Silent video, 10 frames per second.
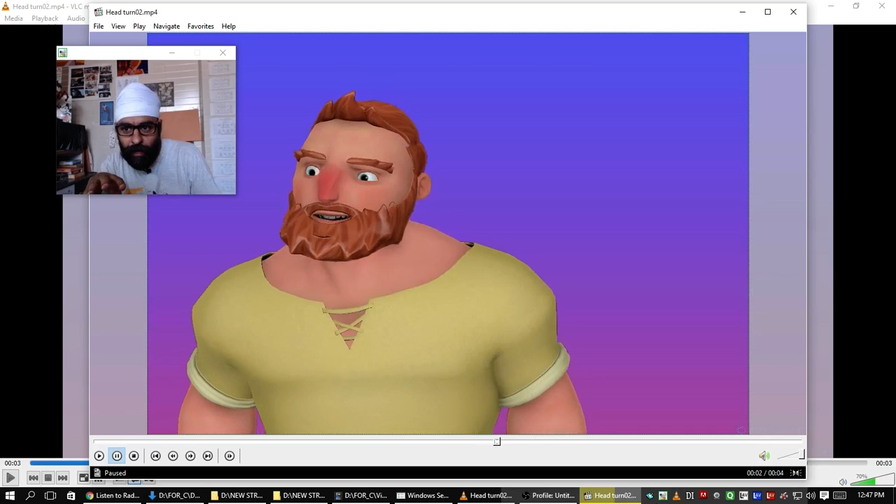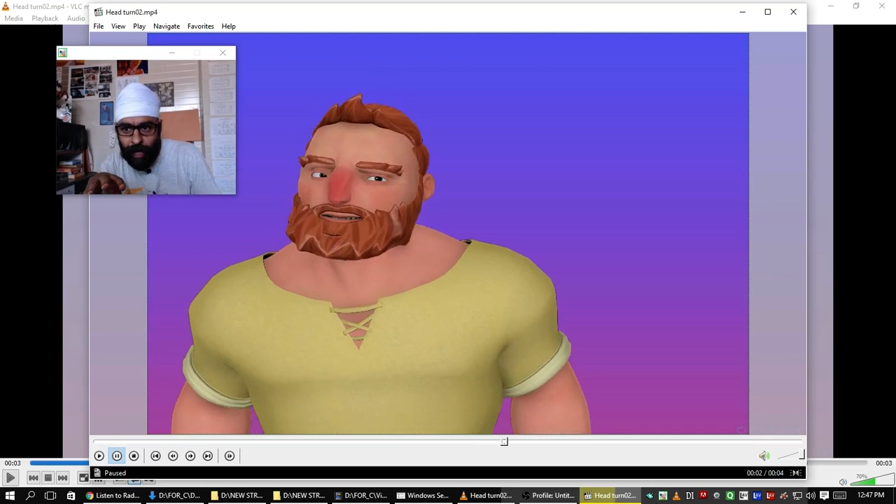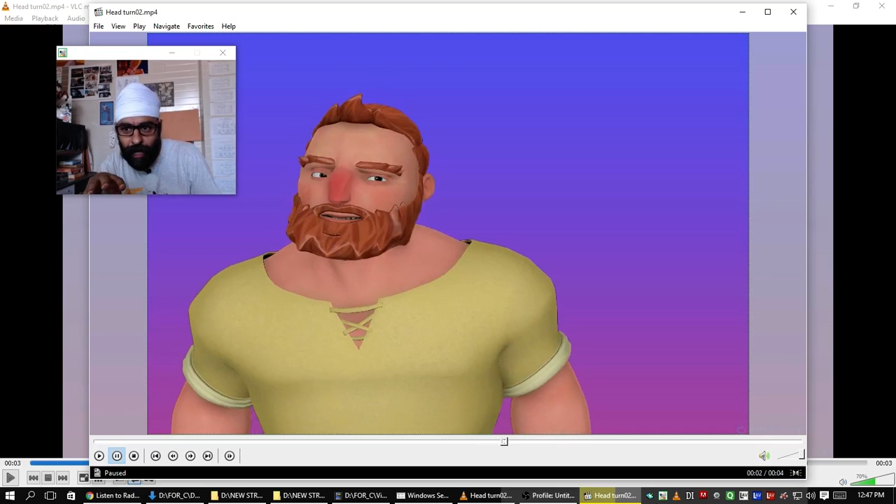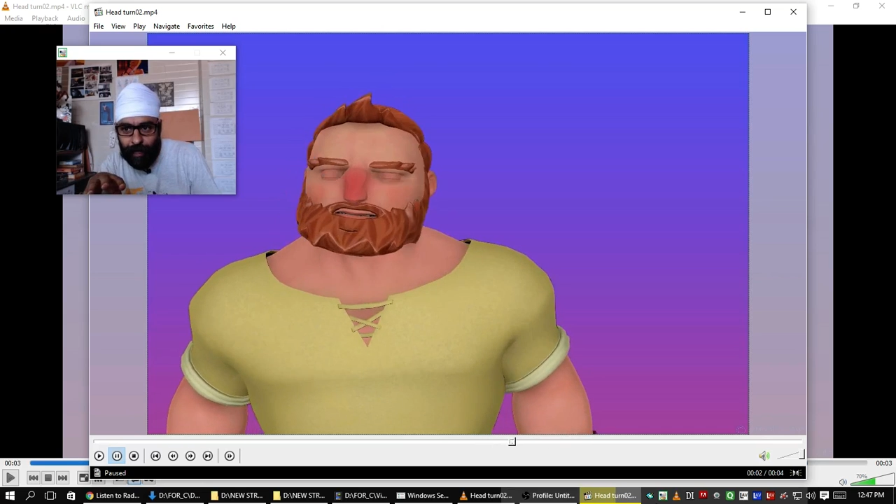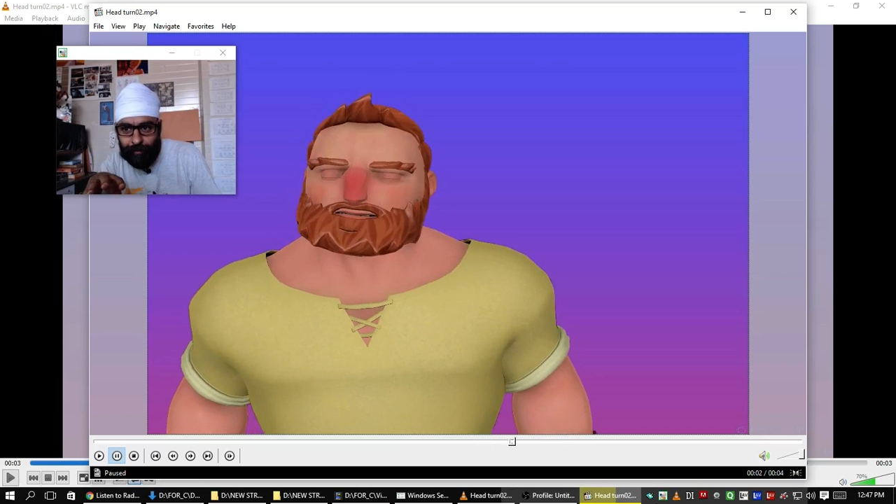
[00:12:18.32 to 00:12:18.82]

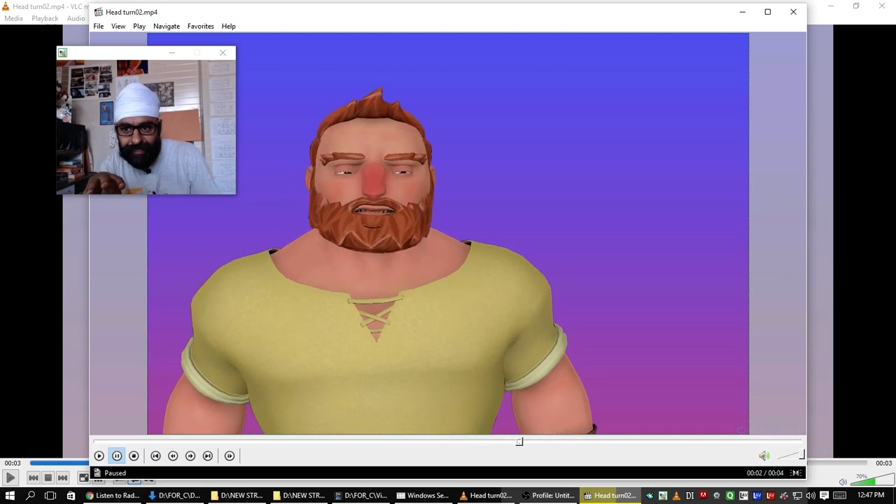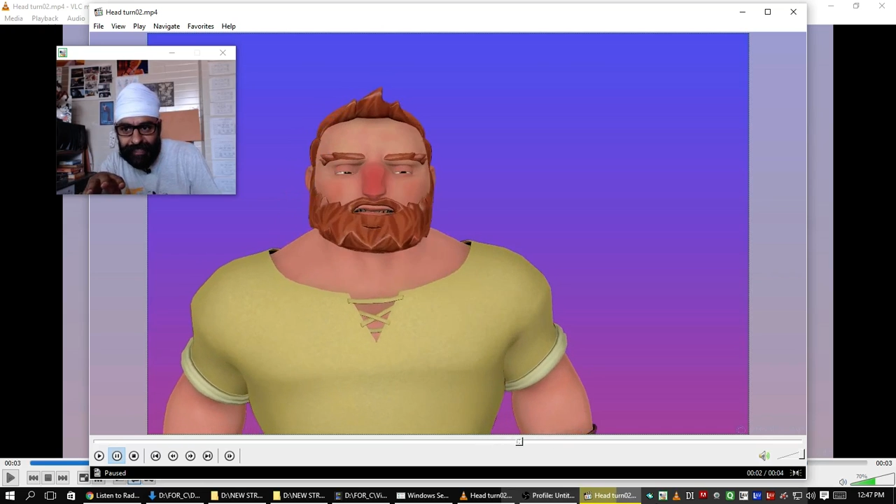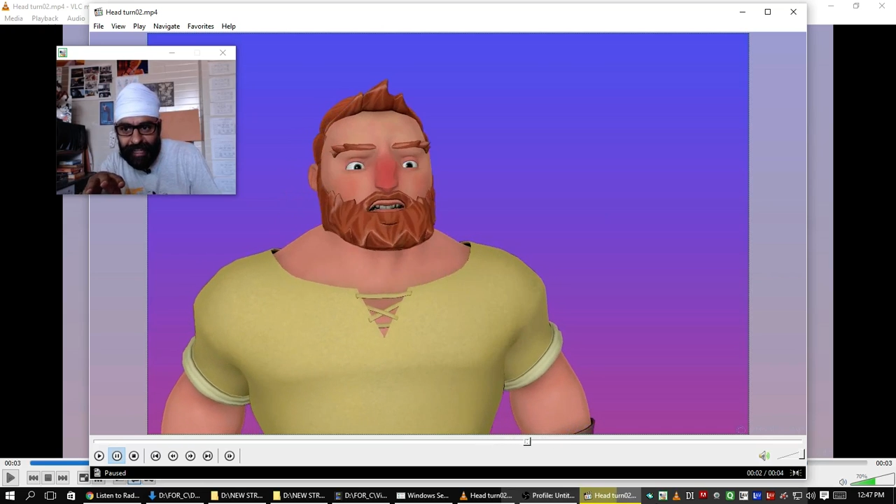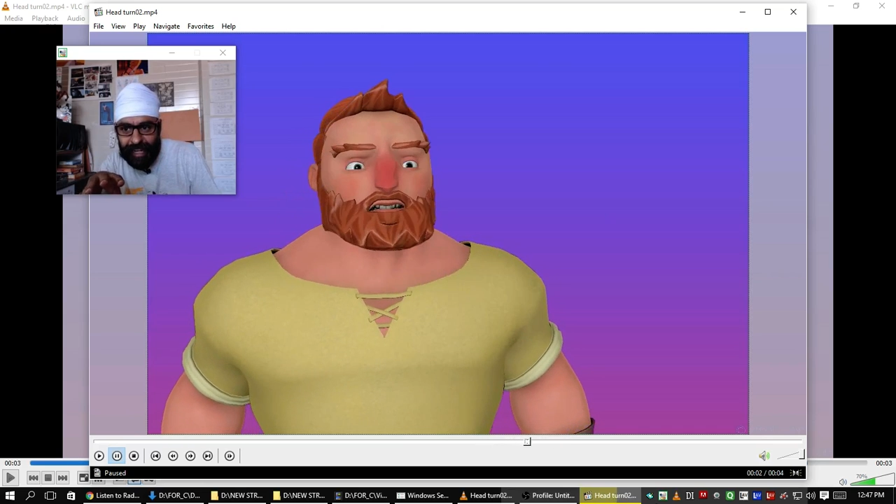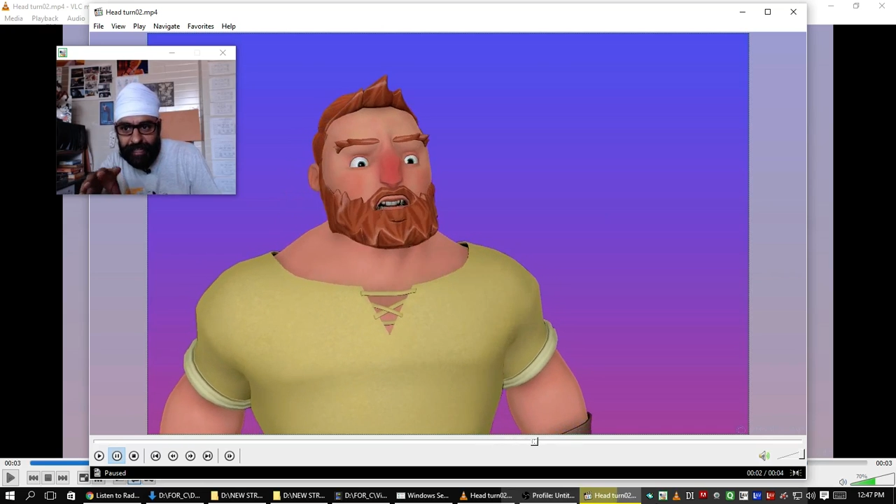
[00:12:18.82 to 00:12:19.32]
I'm
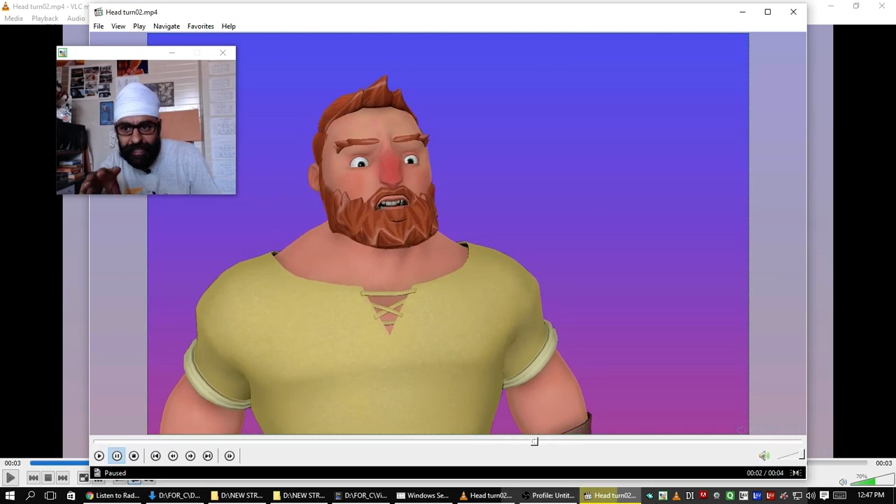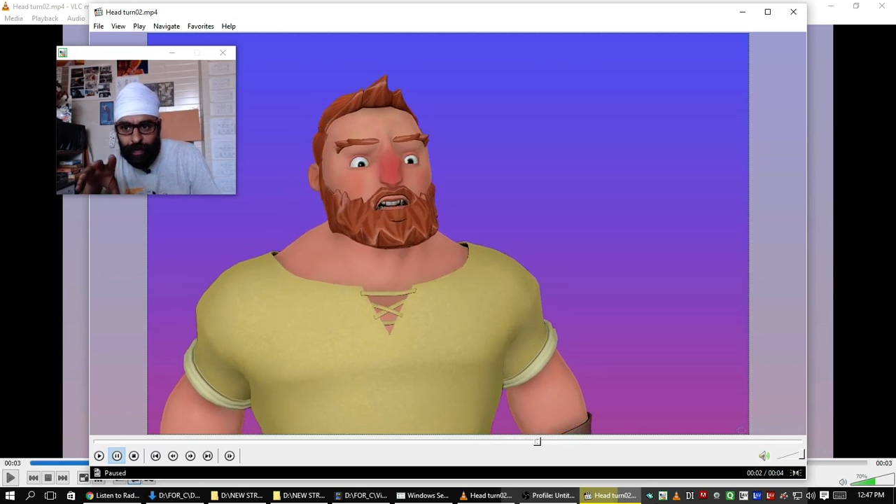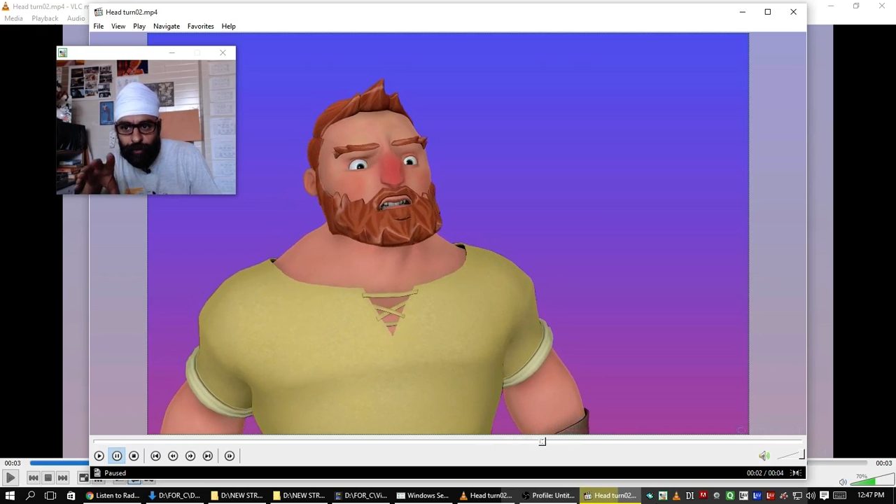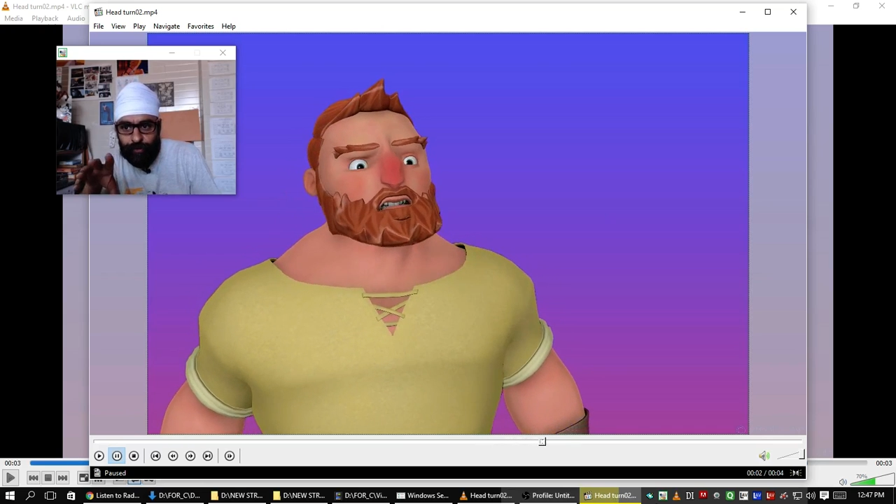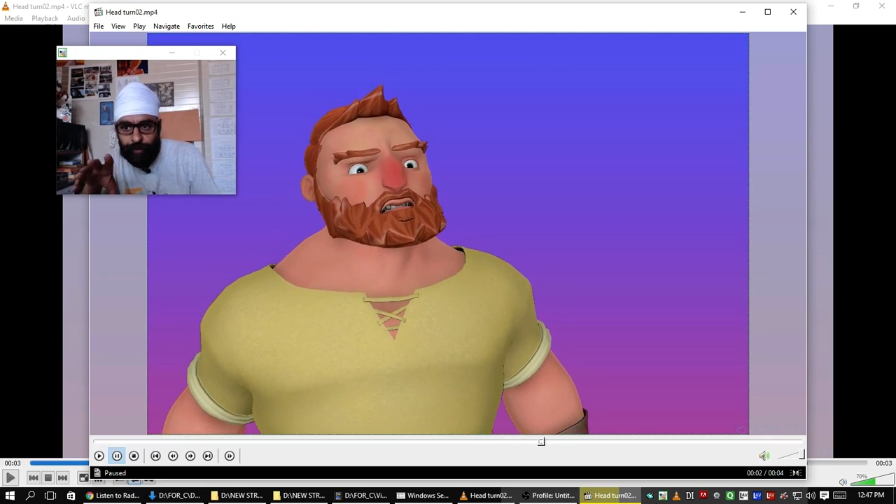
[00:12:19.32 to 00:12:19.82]
slightly
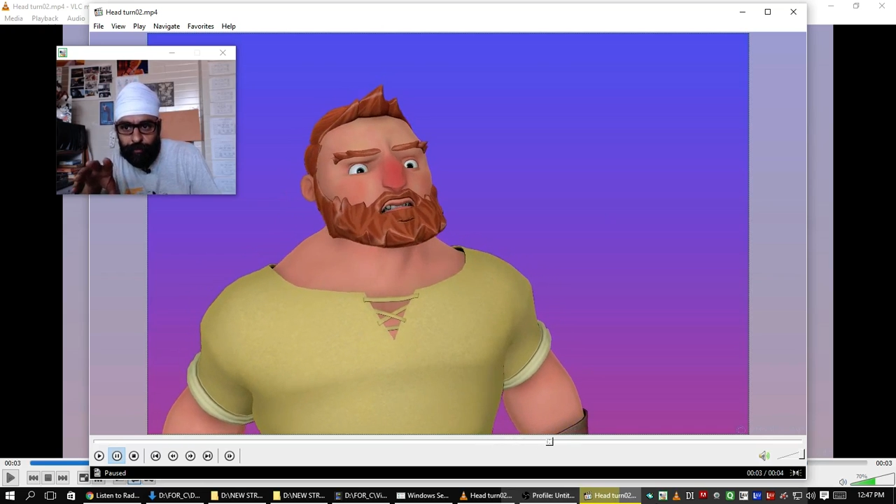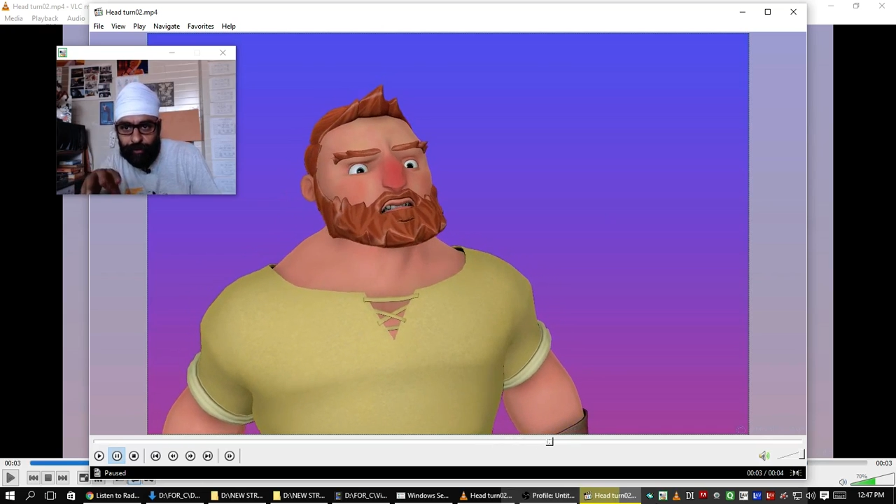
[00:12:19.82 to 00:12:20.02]
doubtful about it.